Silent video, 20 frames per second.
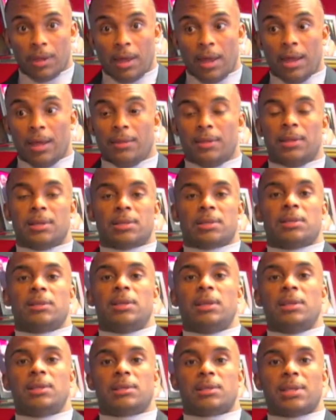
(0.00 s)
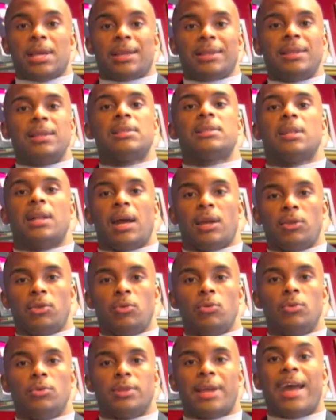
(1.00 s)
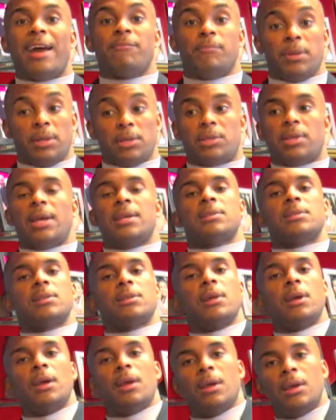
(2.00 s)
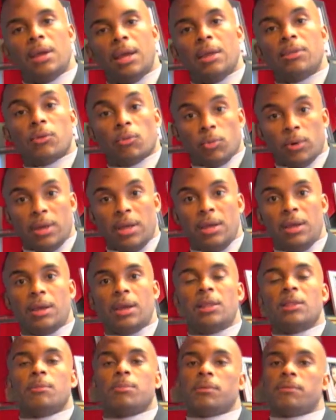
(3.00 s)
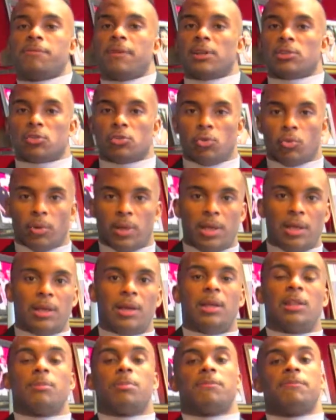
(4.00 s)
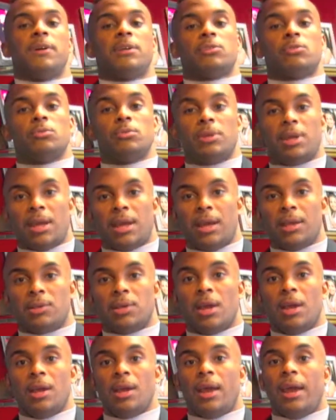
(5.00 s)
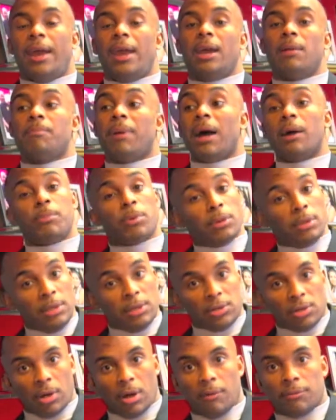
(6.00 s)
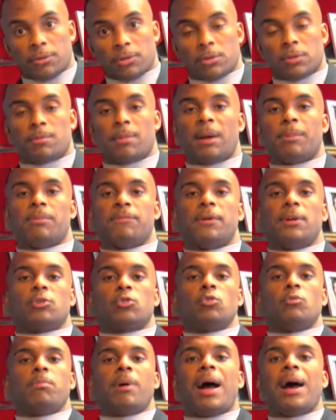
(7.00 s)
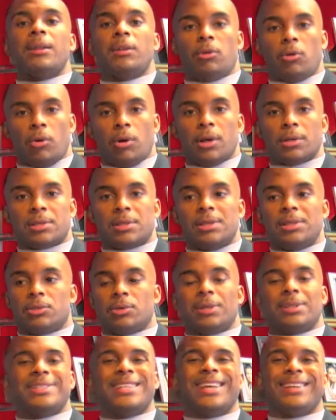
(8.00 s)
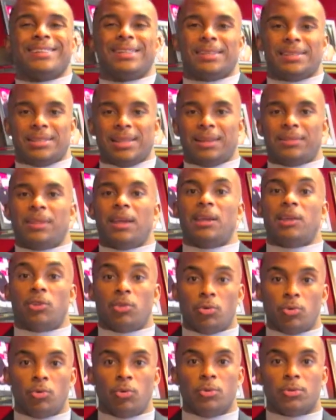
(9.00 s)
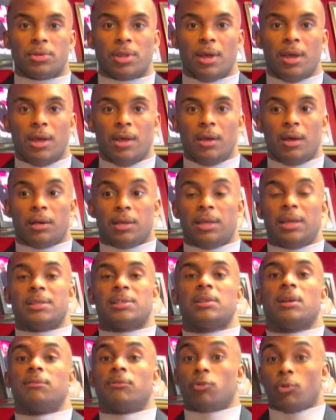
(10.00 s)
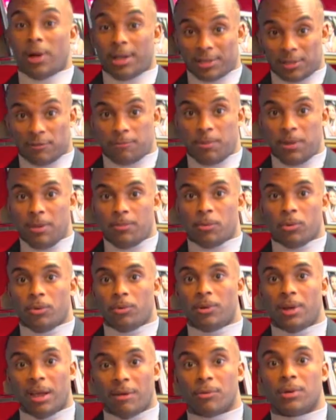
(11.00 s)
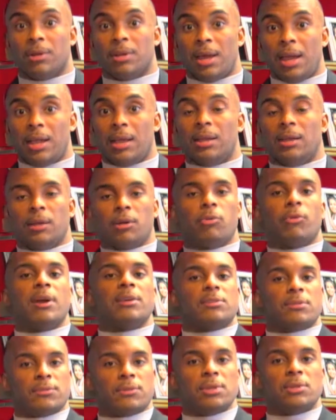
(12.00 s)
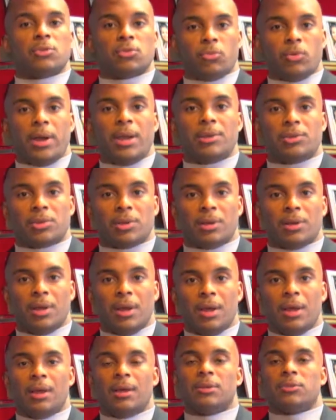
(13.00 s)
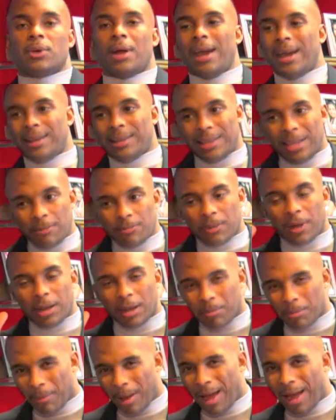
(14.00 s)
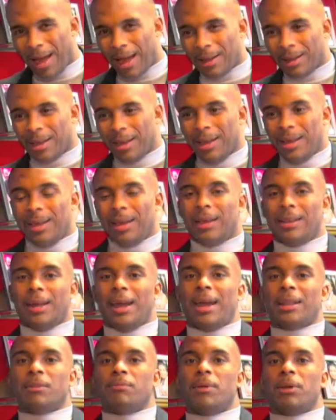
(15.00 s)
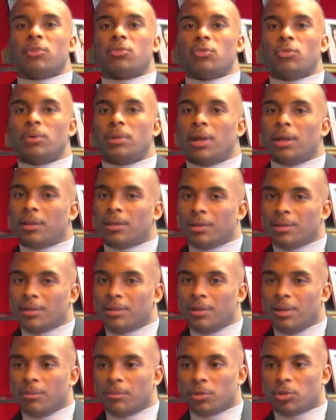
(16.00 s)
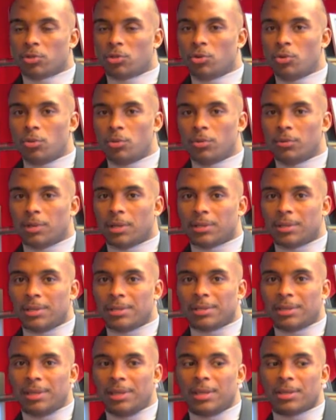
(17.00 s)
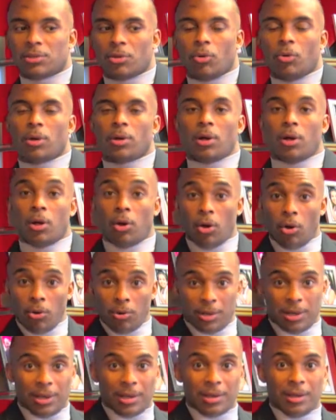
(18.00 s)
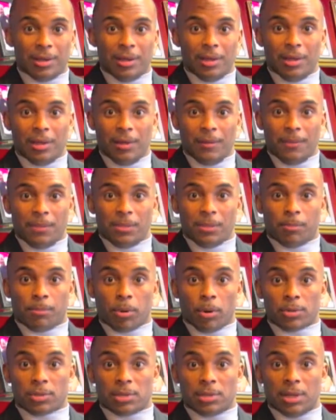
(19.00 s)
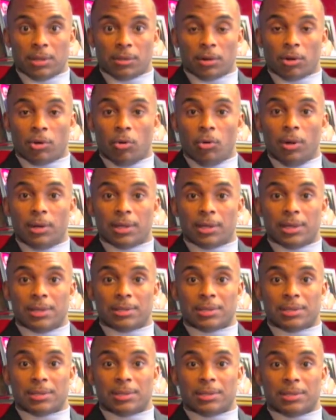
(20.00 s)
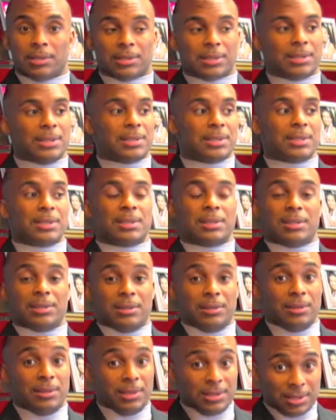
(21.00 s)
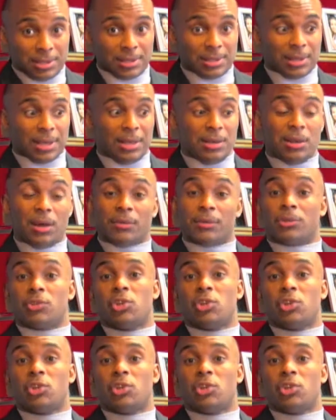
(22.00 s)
And these techniques that I use have been tested in the ring, in the professional ring, in the professional cage, and by police officers, by professional bodyguards. These are the techniques that they use against aggressive people every day in an aggressive situation. So I had to keep that in mind, and I had to make sure that, number two, that these kids aren't hurting the person that they're going against, because this is another